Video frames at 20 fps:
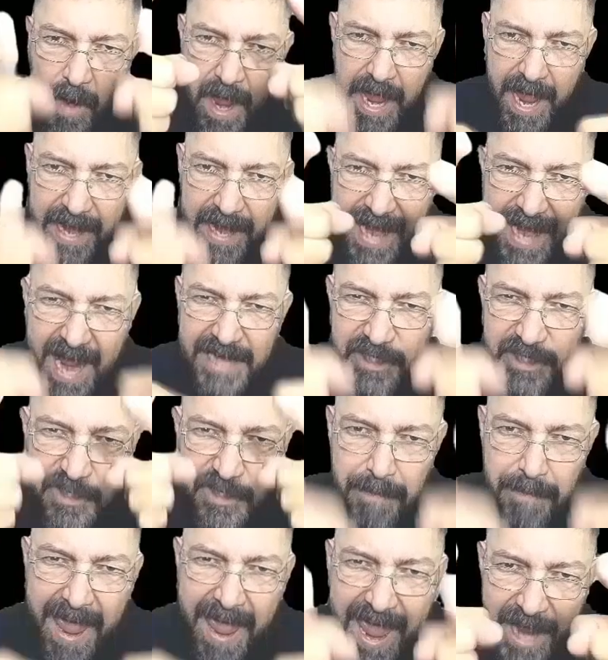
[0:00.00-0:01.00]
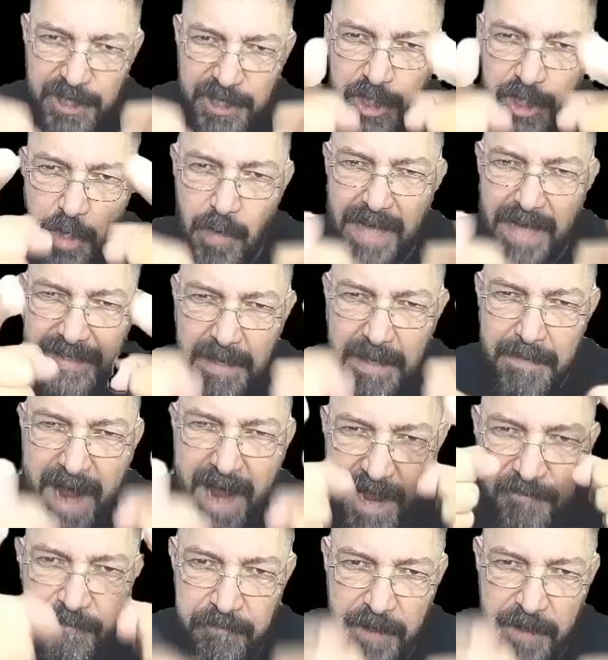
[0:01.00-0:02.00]
And I smash you under my
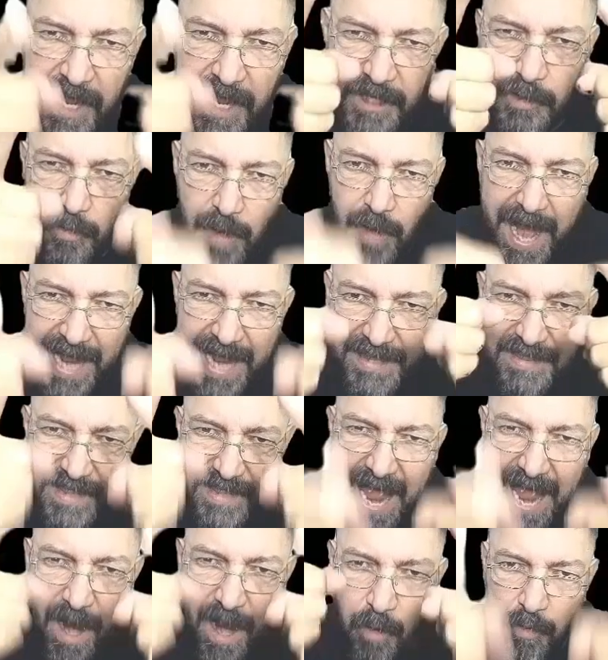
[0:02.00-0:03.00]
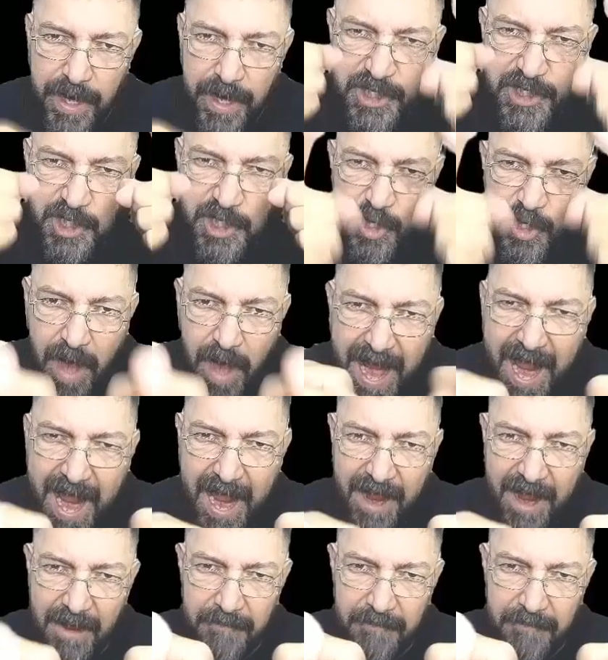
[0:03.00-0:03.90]
feet right now, witchcraft.